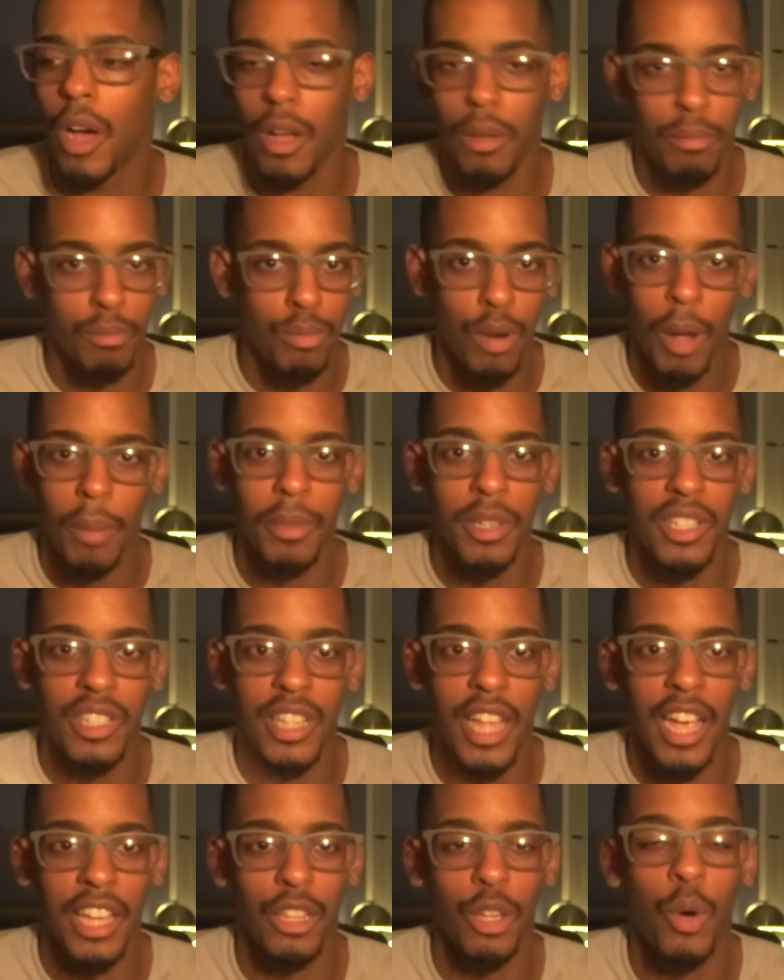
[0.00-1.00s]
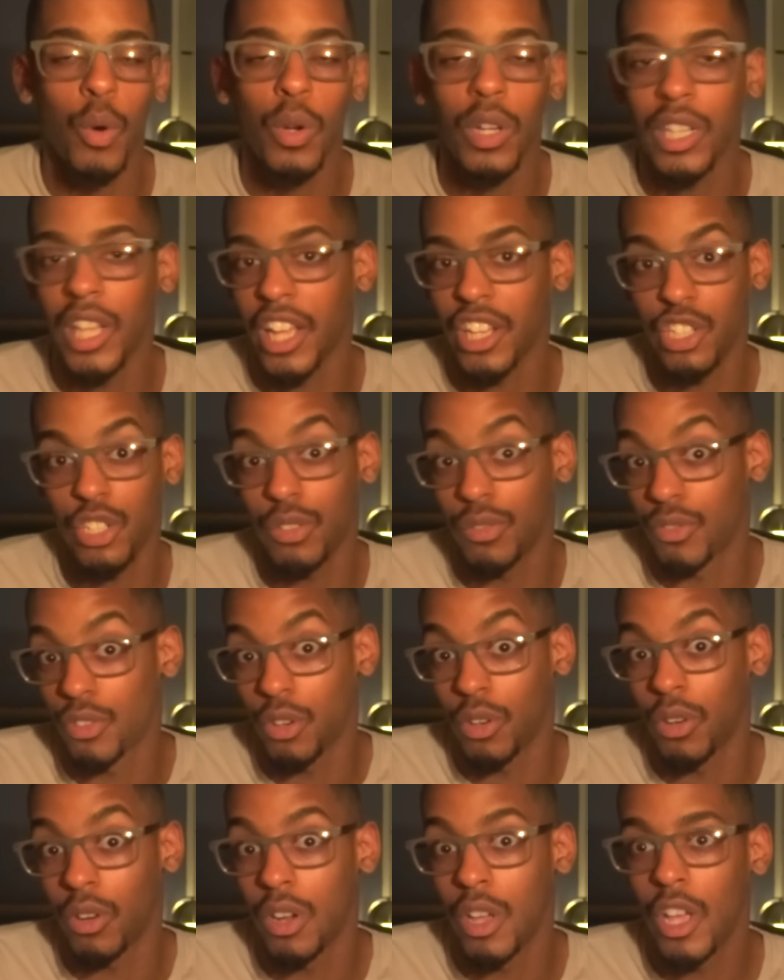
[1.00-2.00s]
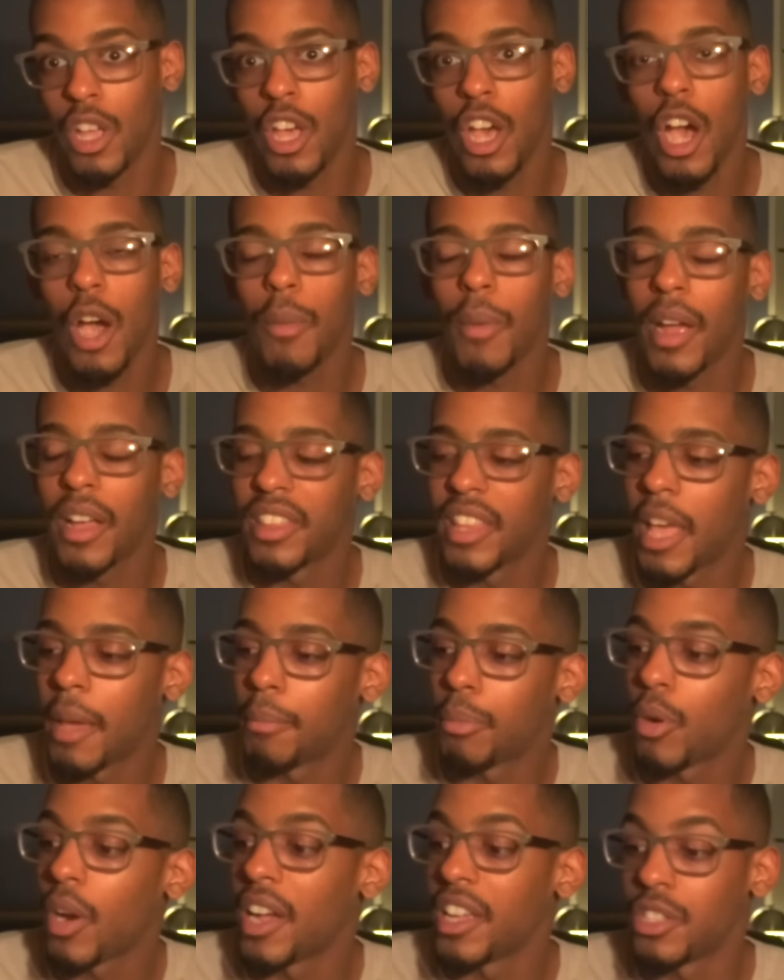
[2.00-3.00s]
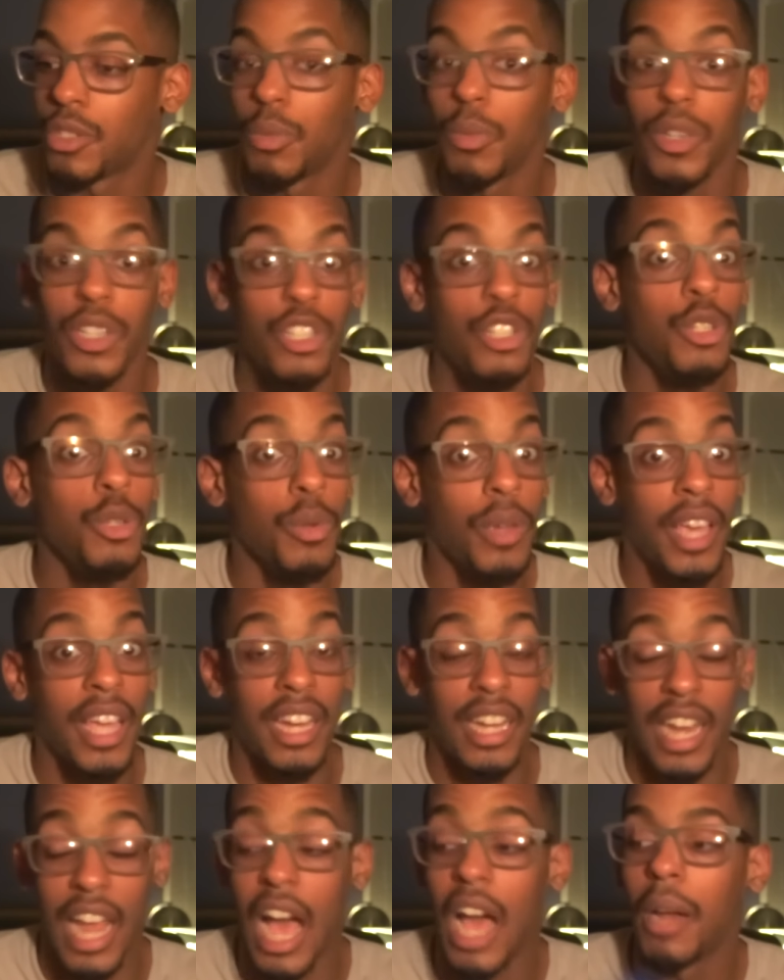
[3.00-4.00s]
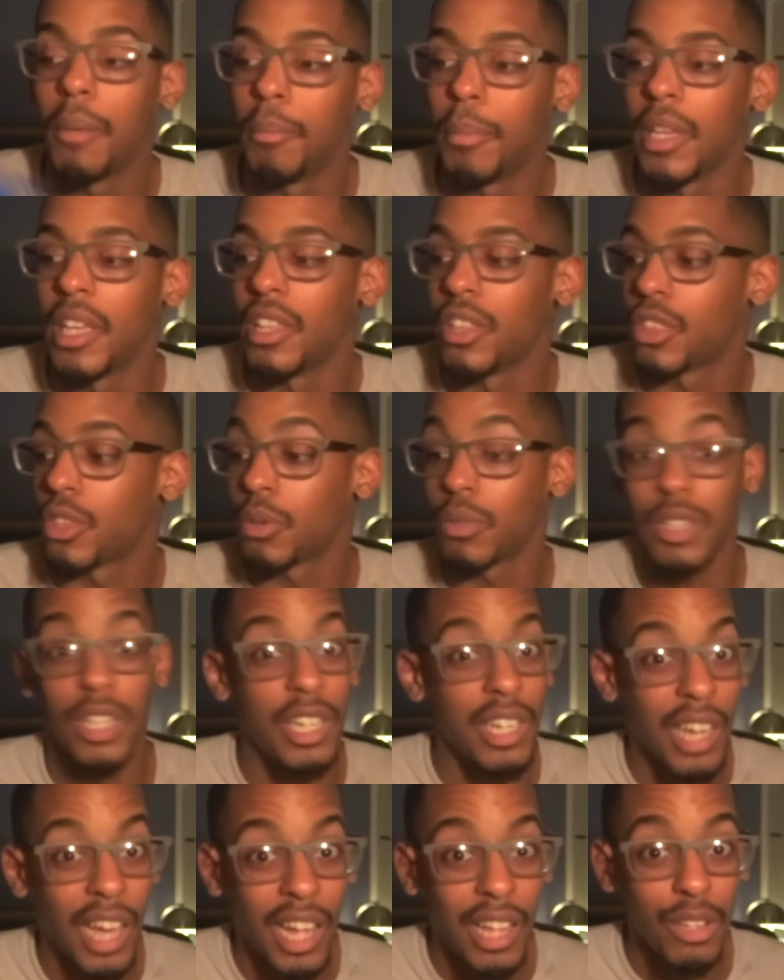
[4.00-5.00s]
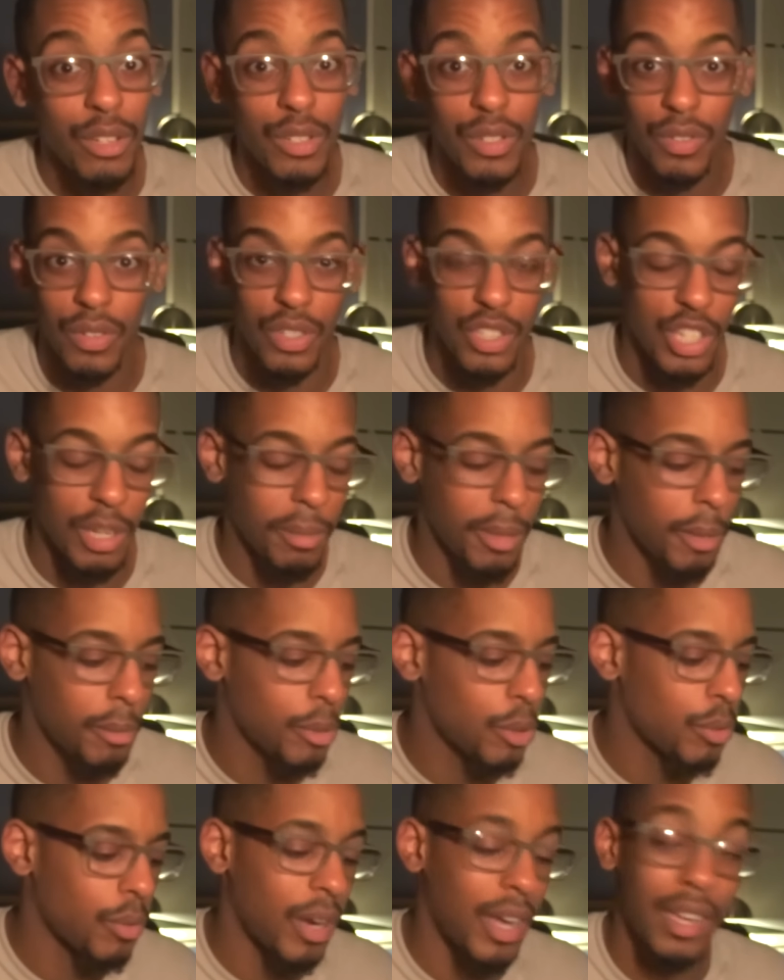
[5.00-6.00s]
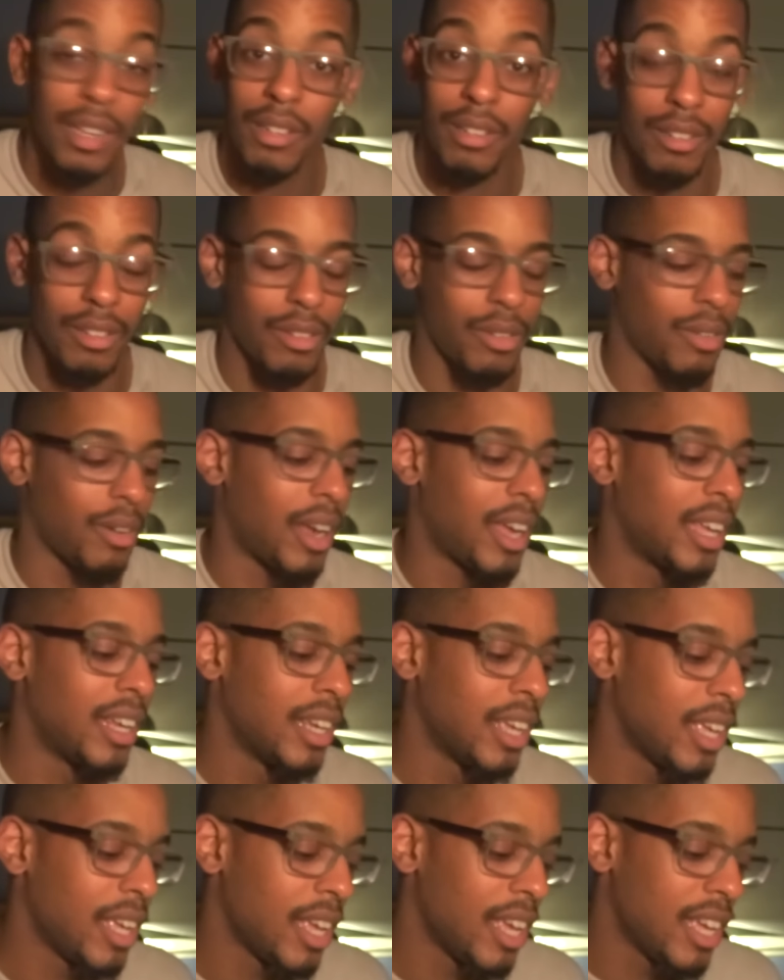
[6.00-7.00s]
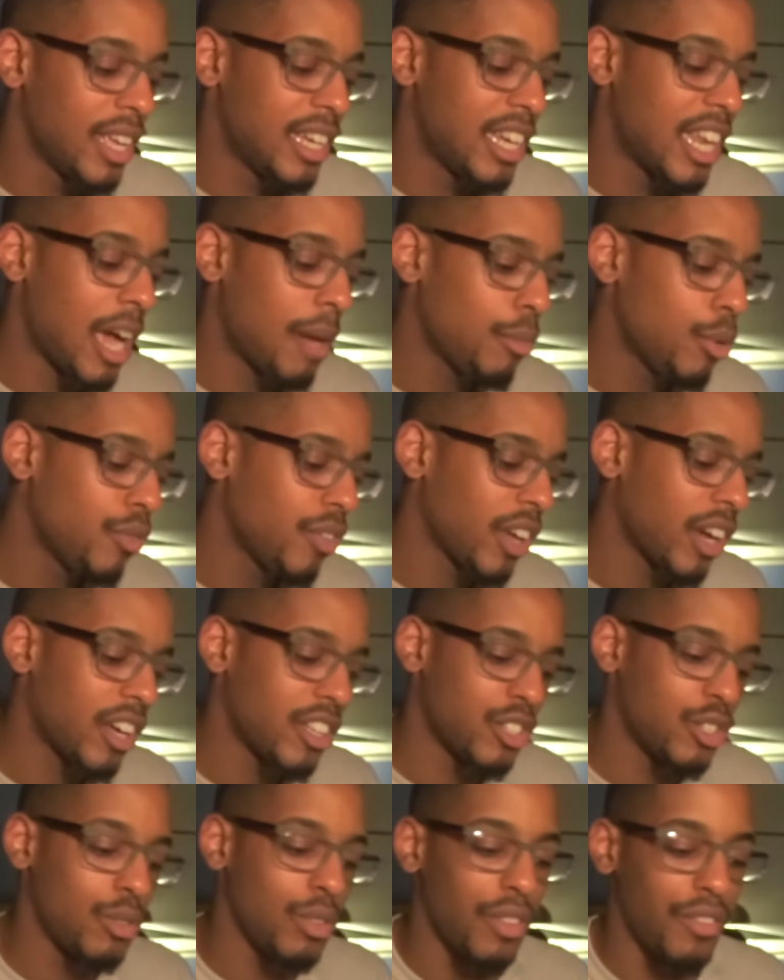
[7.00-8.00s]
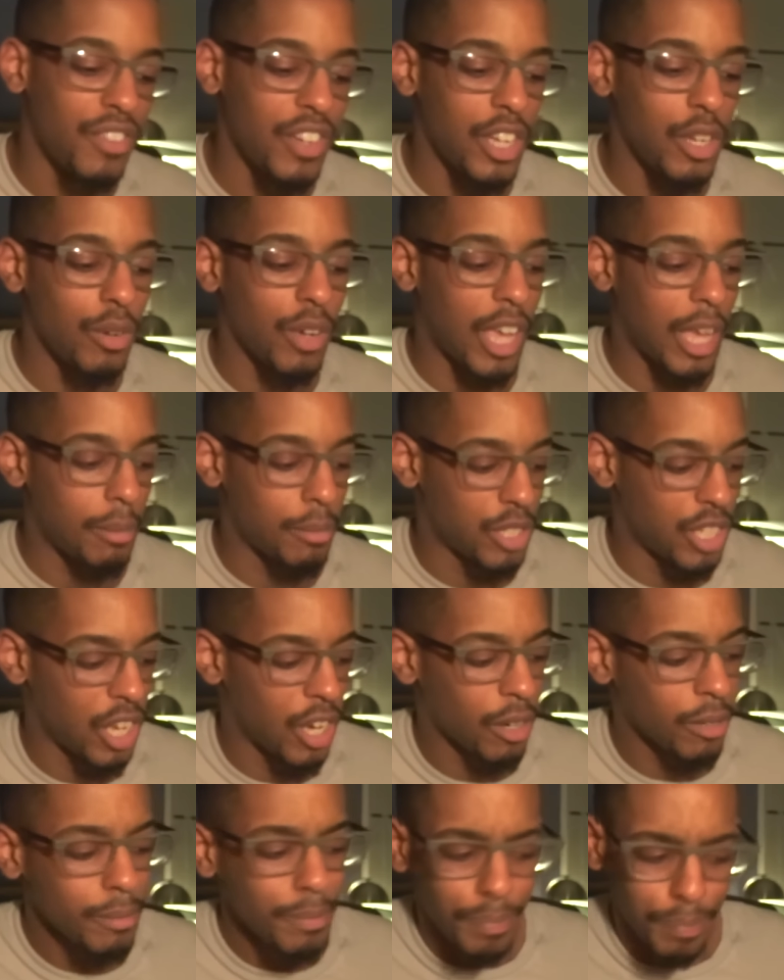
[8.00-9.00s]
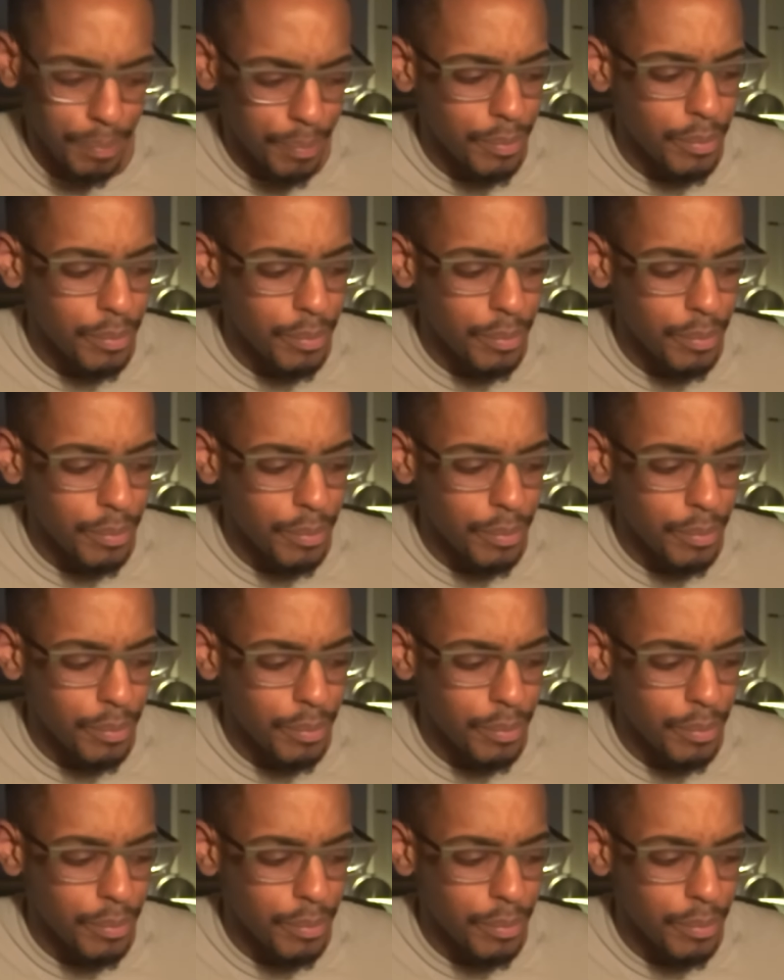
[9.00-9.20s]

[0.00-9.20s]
I'll probably snag the whole collection for around that price, which you cannot beat. $13 for a Ghibli Blu-ray? Great. Now moving on to the video games here.